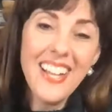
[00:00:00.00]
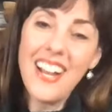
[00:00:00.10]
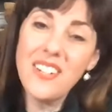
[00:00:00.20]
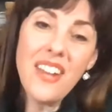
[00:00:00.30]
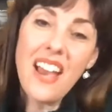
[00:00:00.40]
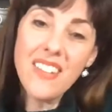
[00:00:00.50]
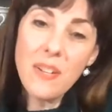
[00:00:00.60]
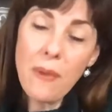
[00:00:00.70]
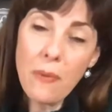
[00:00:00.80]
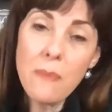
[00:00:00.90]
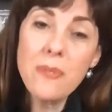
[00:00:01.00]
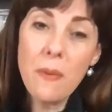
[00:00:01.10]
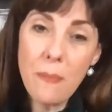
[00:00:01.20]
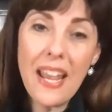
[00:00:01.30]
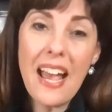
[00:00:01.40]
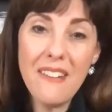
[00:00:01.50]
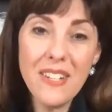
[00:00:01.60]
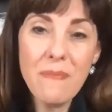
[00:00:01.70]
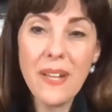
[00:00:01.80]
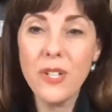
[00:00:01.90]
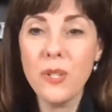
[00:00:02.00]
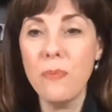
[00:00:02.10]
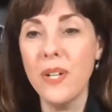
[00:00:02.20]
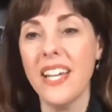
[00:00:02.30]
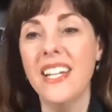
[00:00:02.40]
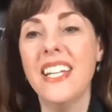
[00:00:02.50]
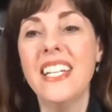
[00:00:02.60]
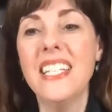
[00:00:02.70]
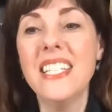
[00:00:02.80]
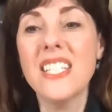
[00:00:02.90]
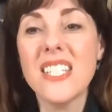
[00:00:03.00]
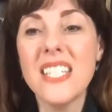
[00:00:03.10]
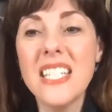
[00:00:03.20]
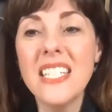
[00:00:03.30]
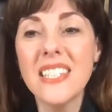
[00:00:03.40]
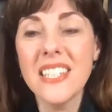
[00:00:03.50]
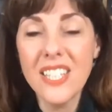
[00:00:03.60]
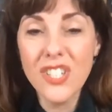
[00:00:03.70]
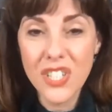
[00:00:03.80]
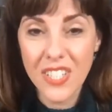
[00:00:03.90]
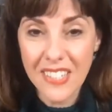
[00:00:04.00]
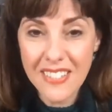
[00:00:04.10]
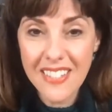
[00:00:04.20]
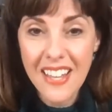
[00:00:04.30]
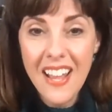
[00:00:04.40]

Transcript: I don't have it on my website, but I have it in my cookbook, and it is delicious.